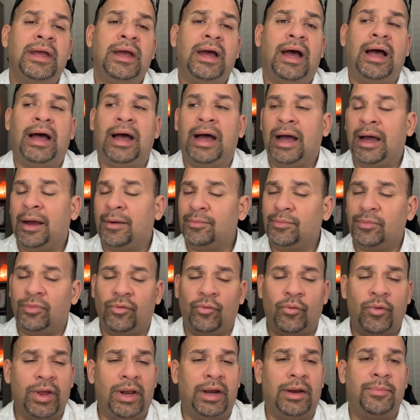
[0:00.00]
Uh,
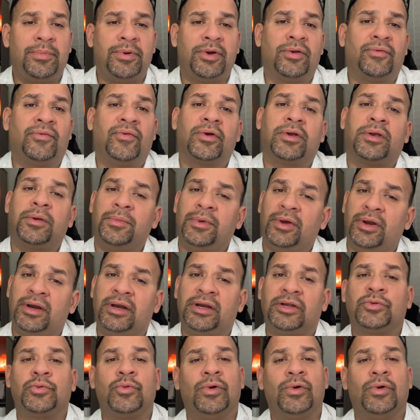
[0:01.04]
really beautiful communities.